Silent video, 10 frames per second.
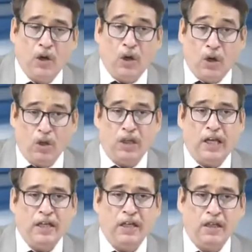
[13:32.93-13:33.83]

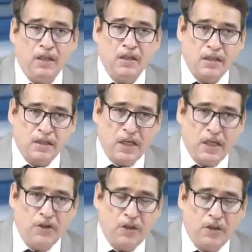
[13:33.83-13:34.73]
Online
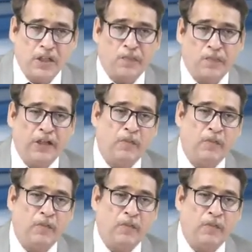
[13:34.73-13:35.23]
center-based manner